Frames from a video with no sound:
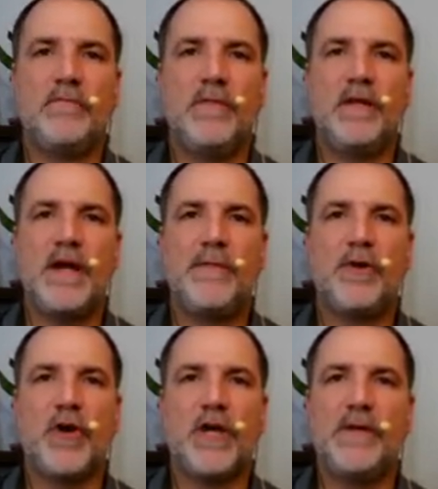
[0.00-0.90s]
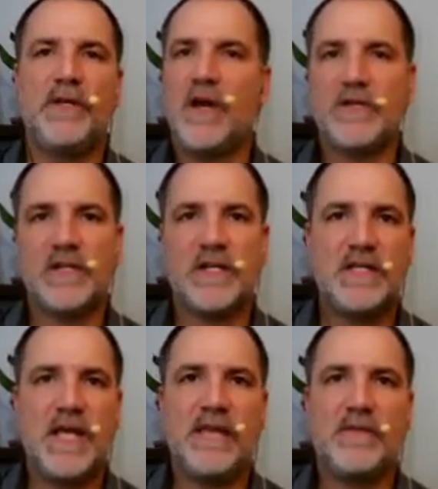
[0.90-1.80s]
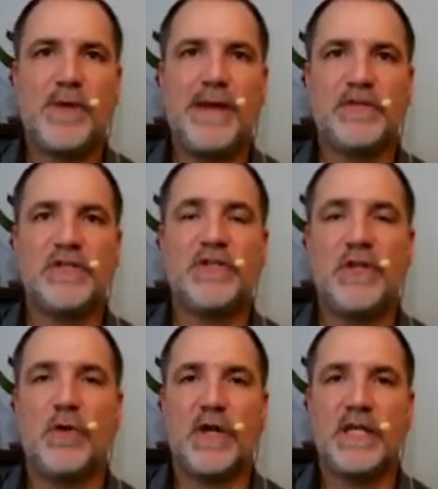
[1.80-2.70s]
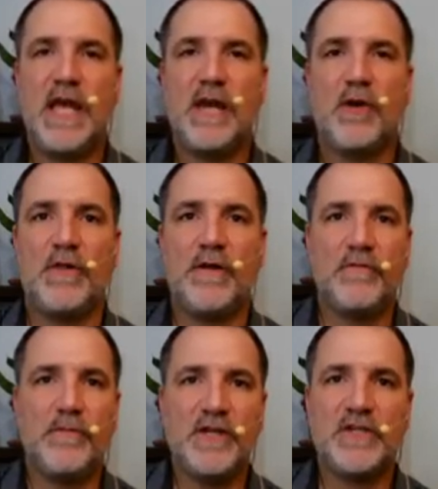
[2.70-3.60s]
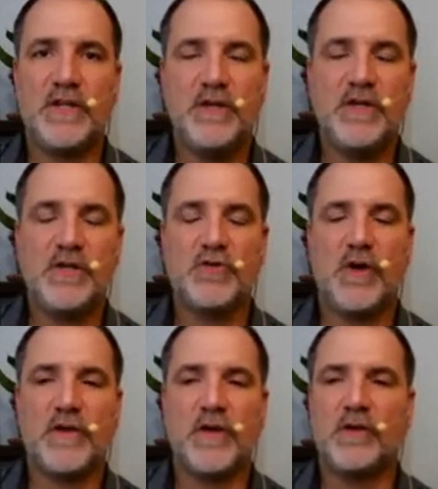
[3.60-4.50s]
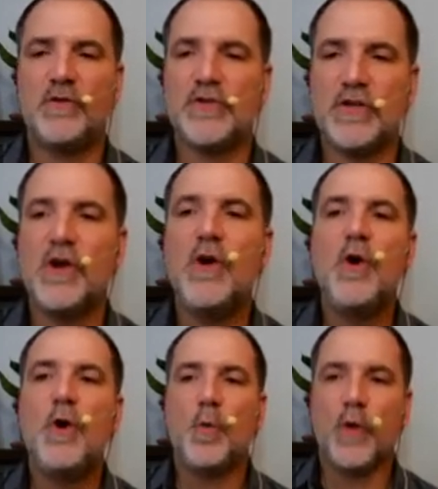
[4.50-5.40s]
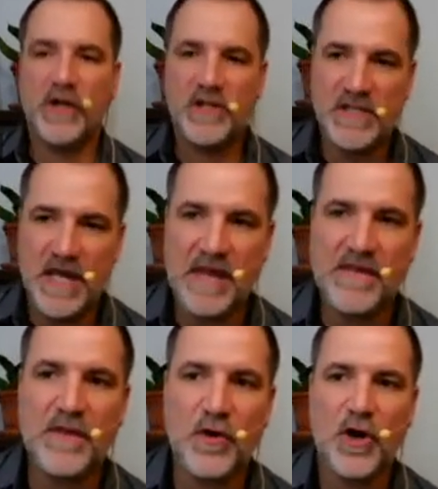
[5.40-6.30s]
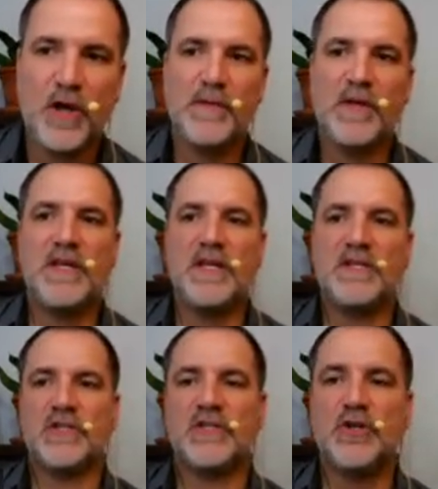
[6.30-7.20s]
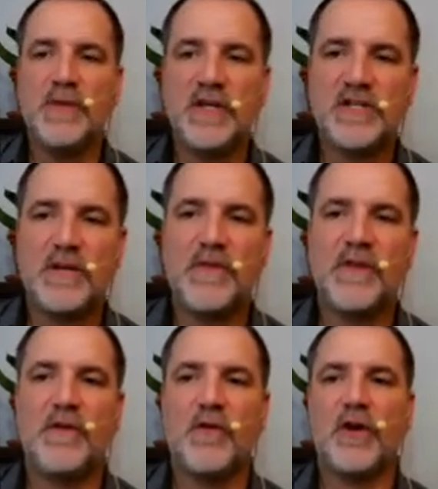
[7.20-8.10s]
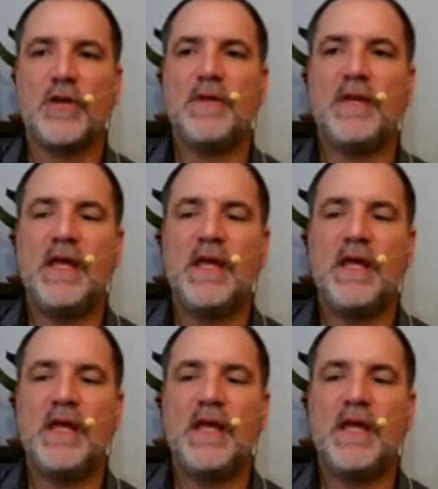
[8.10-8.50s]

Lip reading: anytime an argument doesn't contain, the premises don't contain all the information that you need to draw the conclusion, we're going to say that the argument is assuming something, the argument,